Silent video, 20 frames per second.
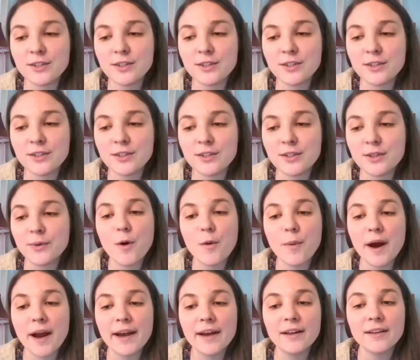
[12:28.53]
the
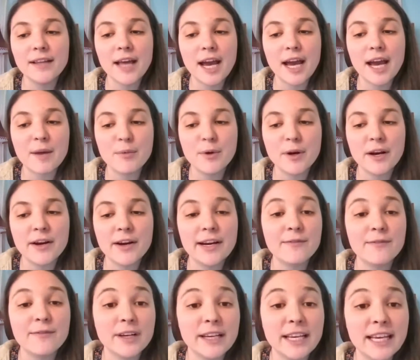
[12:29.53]
mobile library
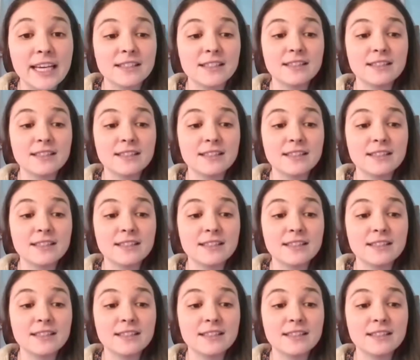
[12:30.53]
for kids?